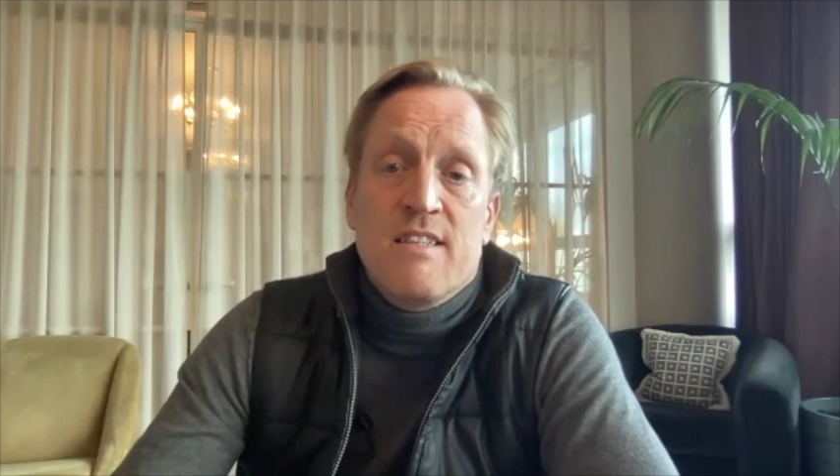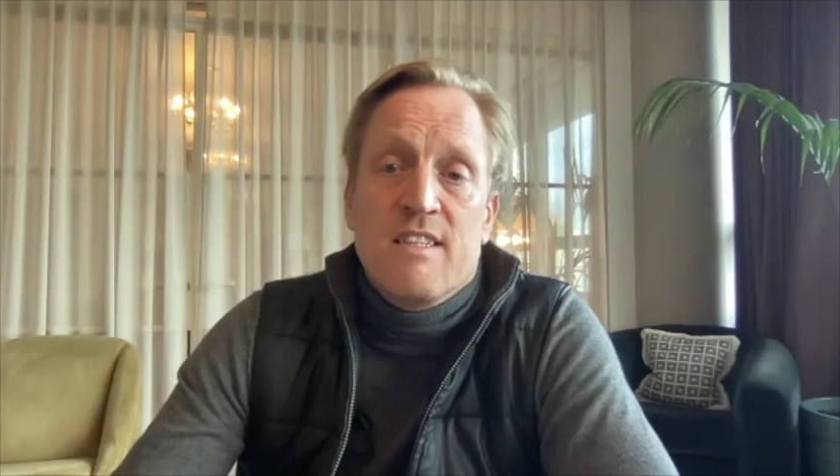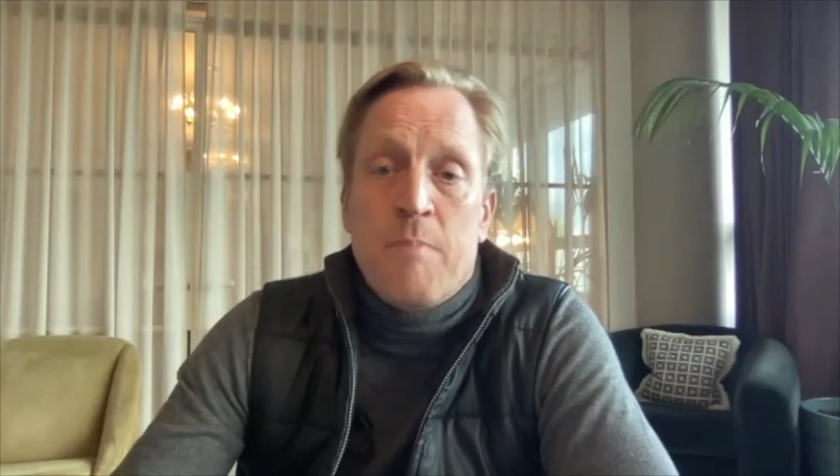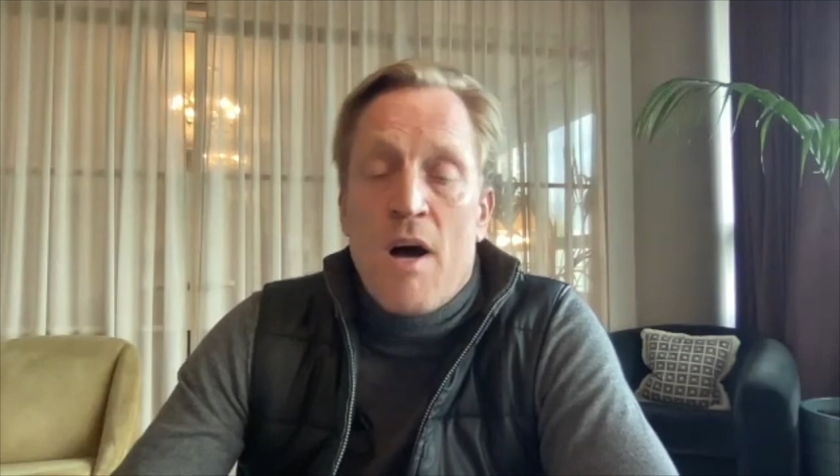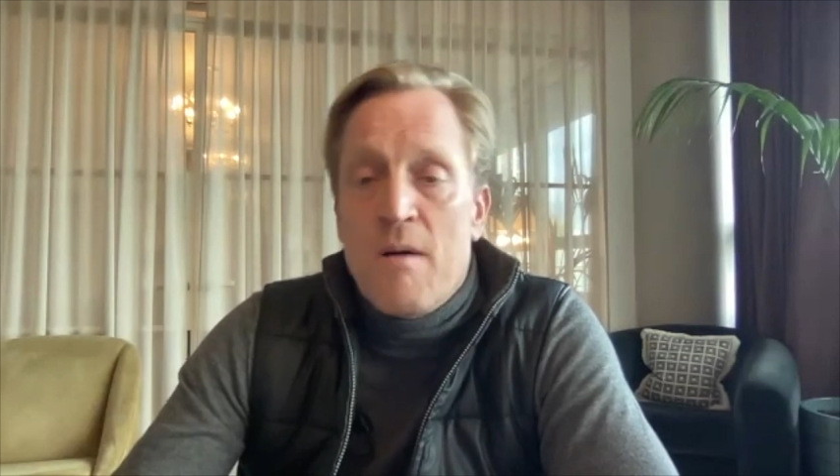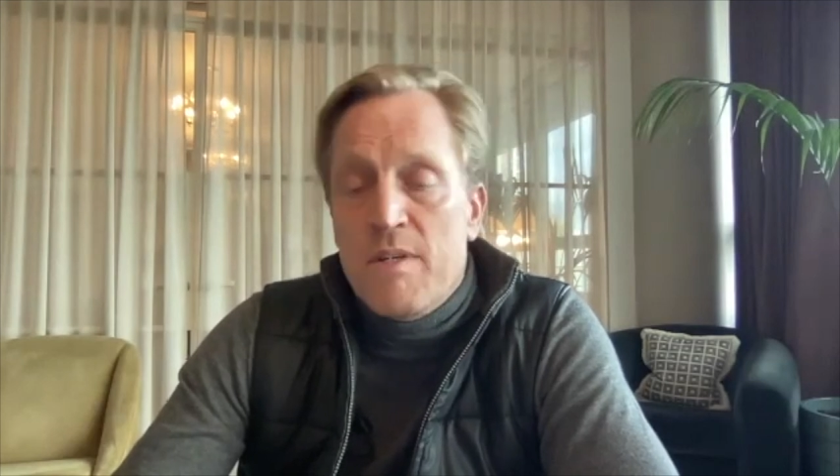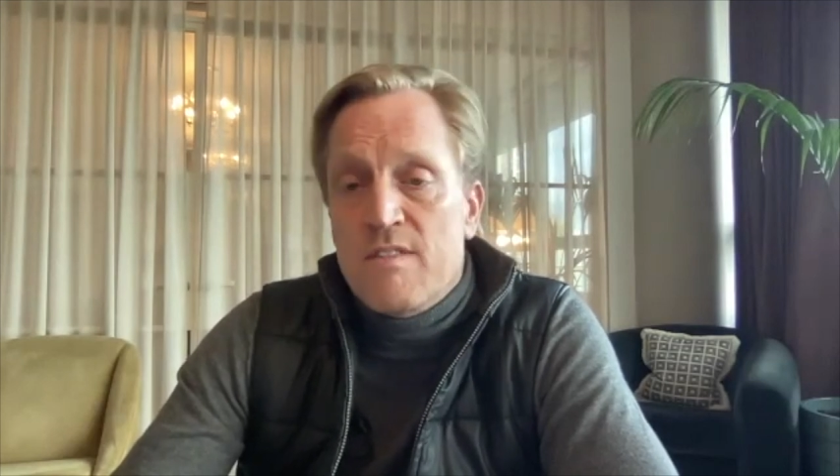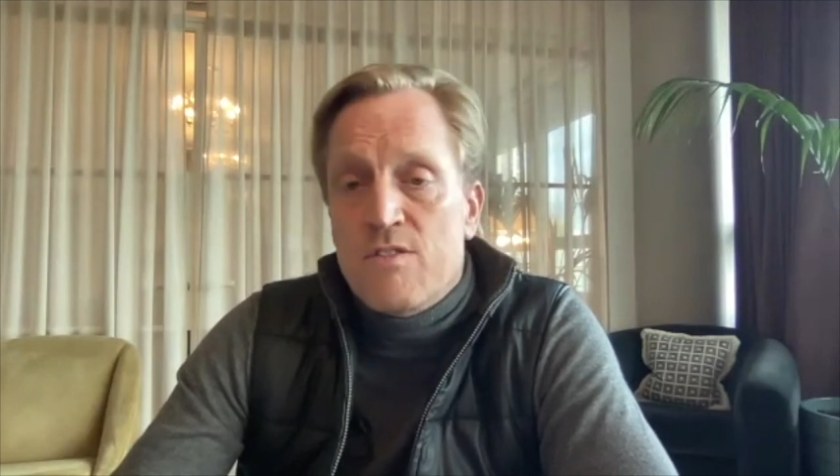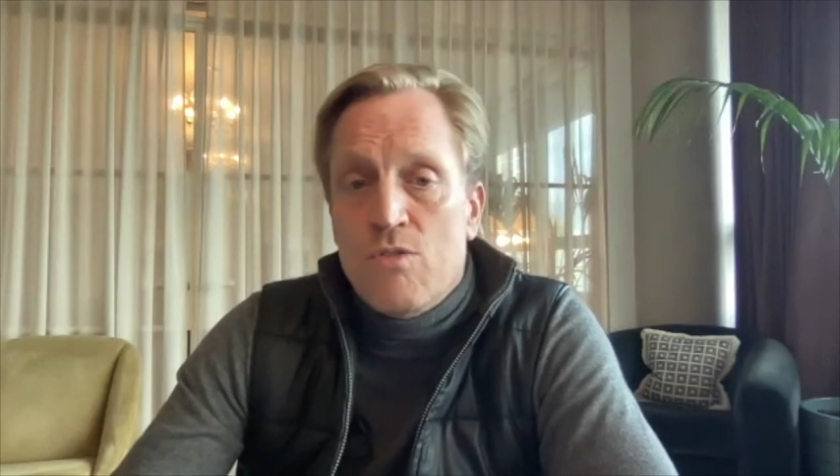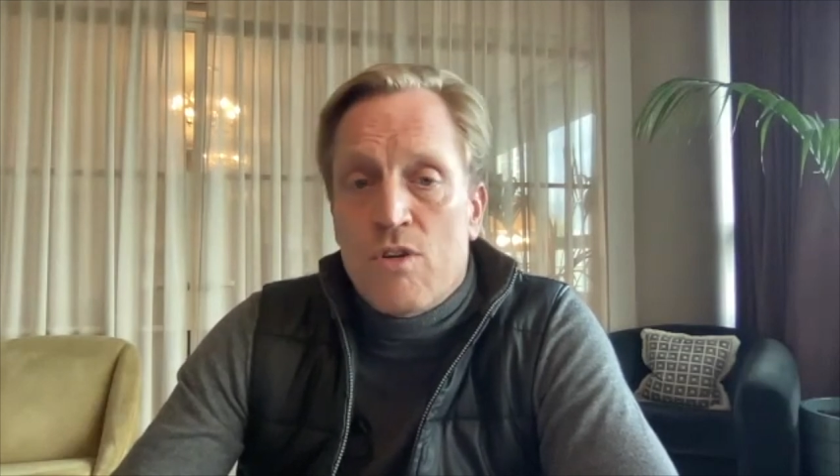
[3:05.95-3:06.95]

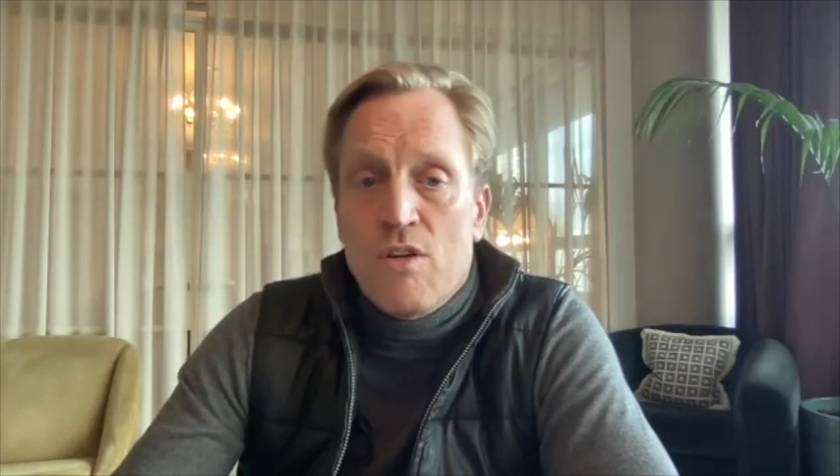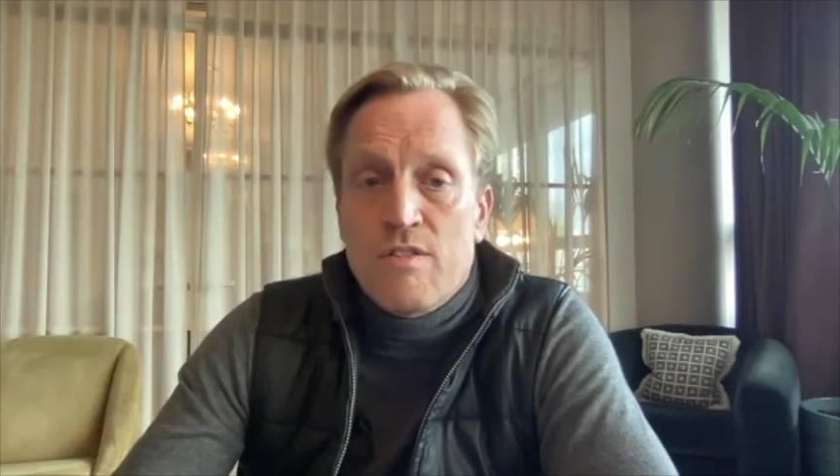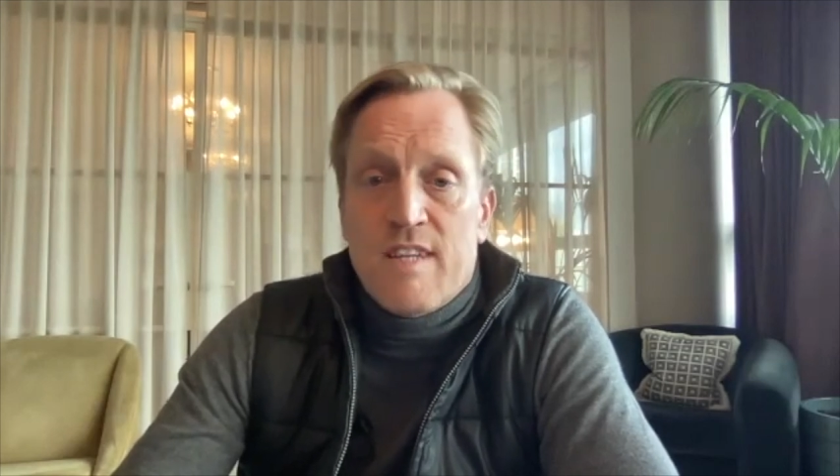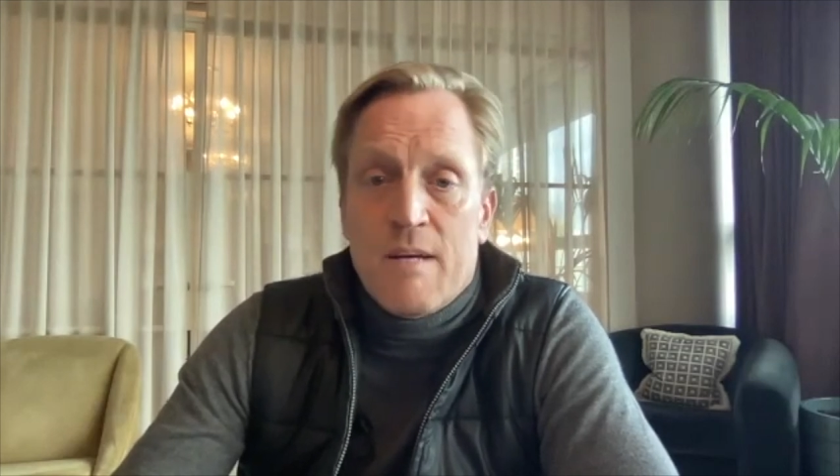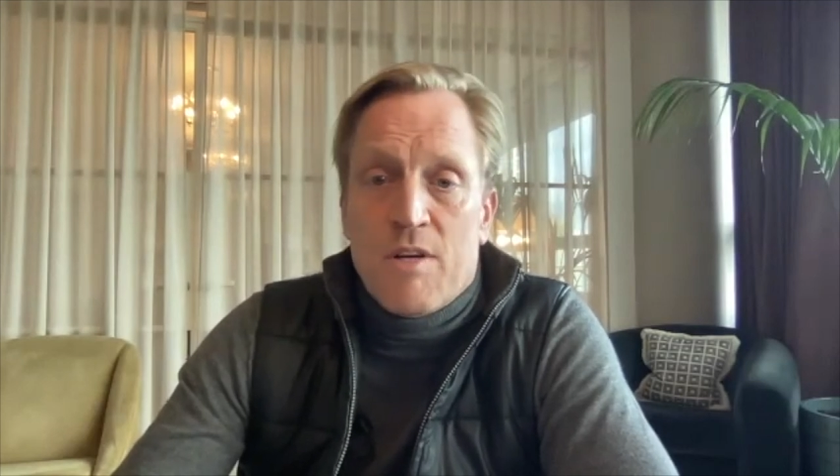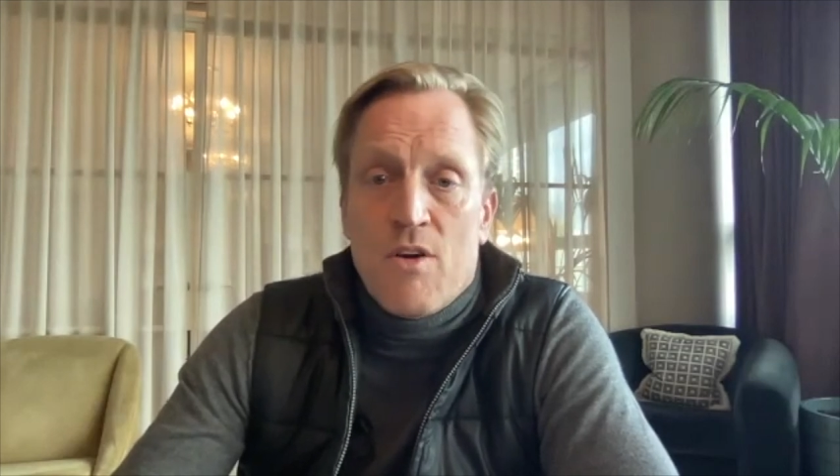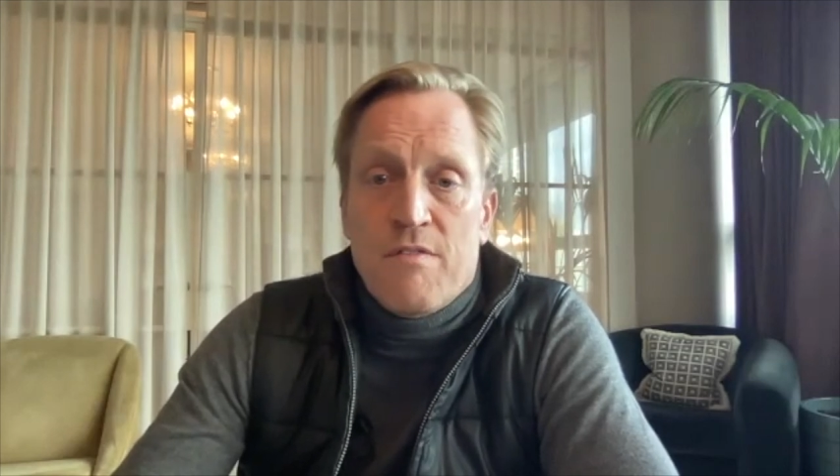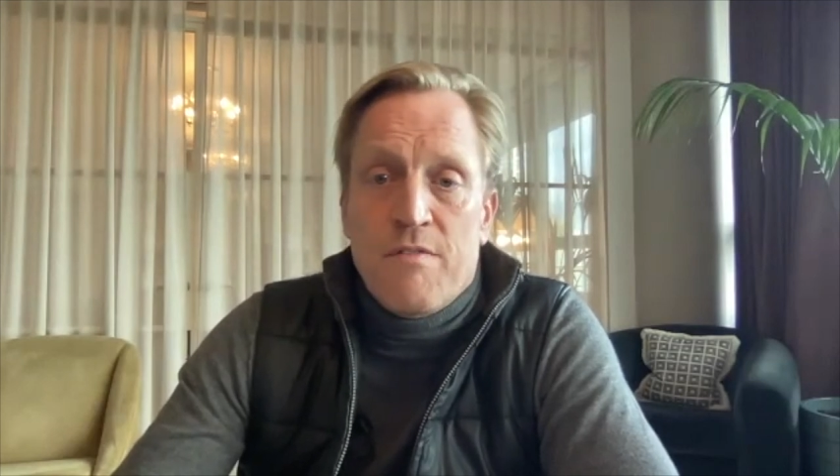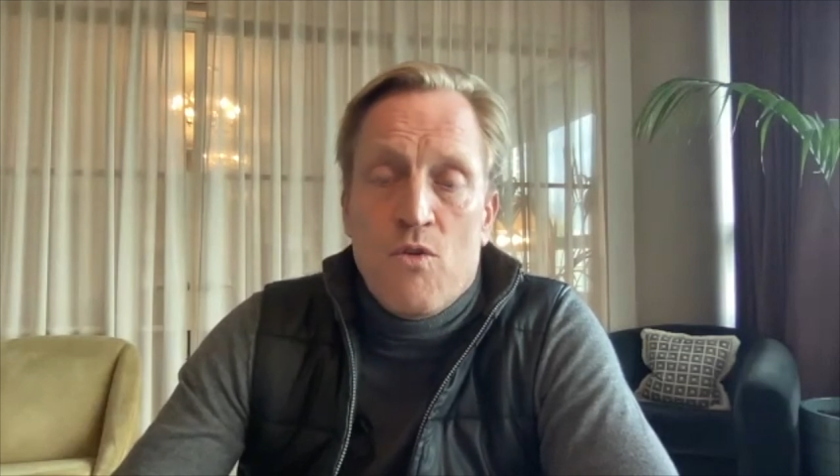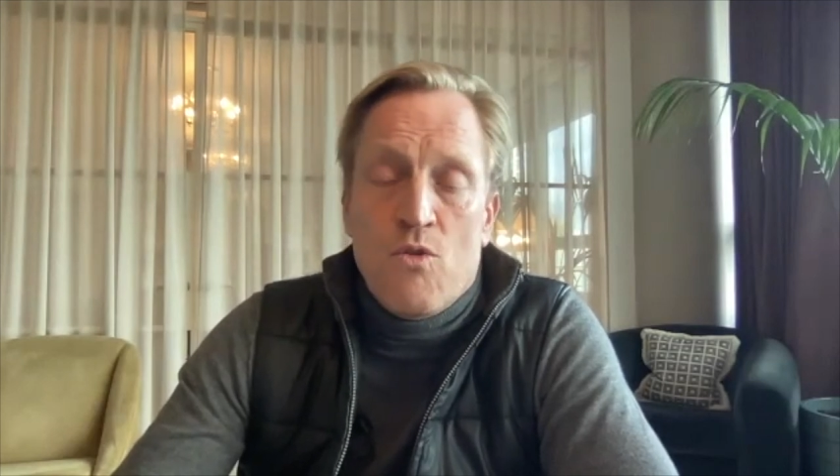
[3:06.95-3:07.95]
department store concept
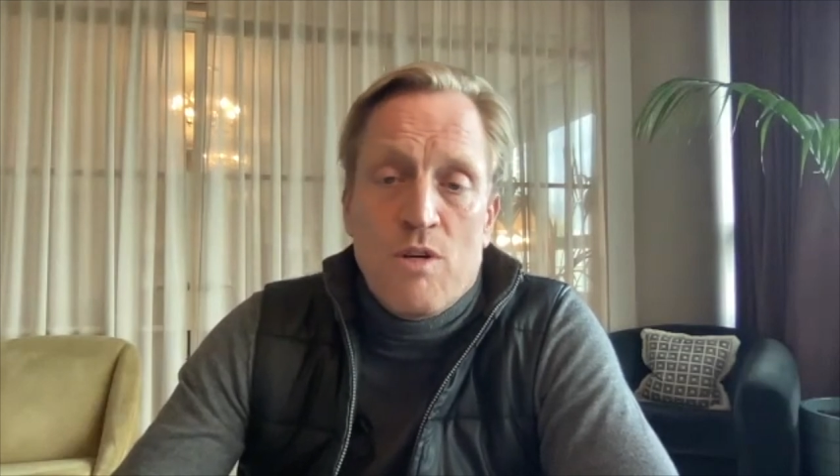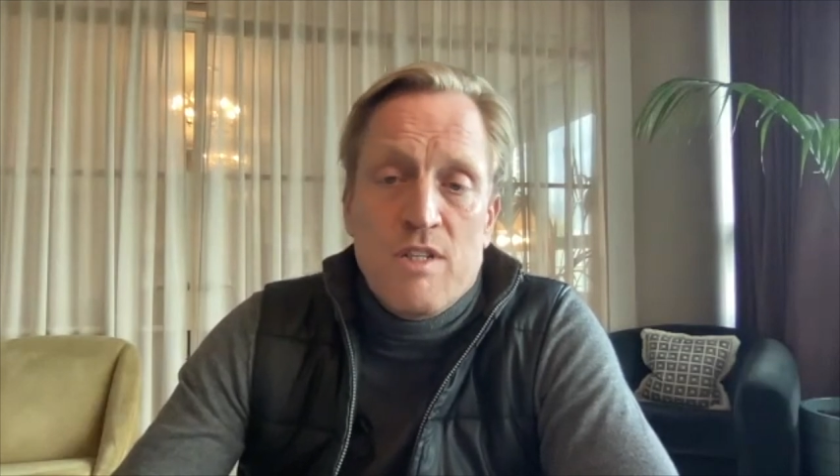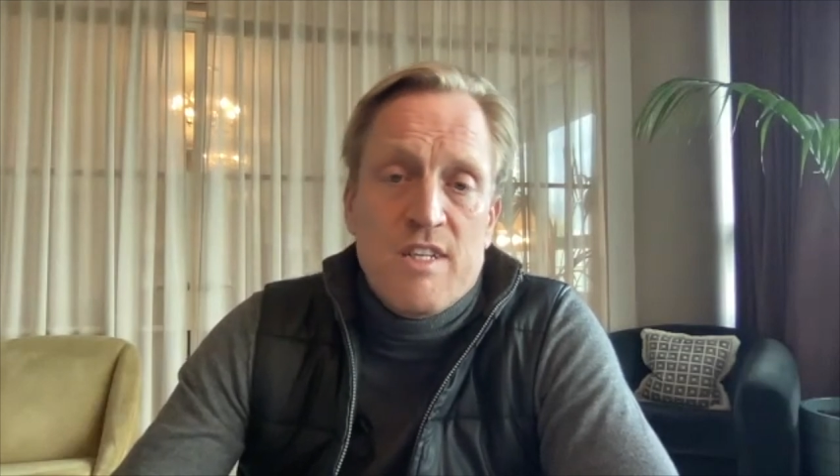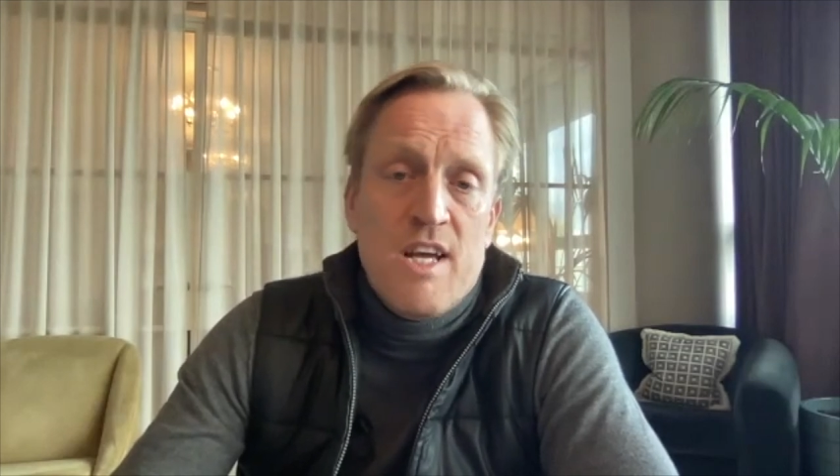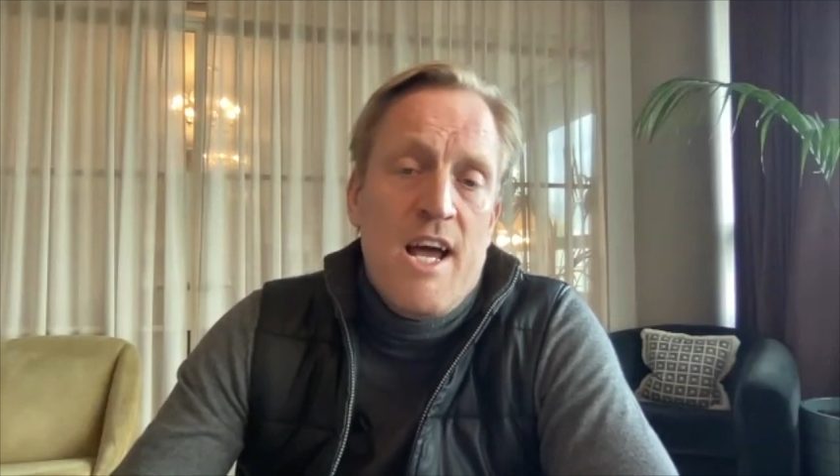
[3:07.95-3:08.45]
going forward.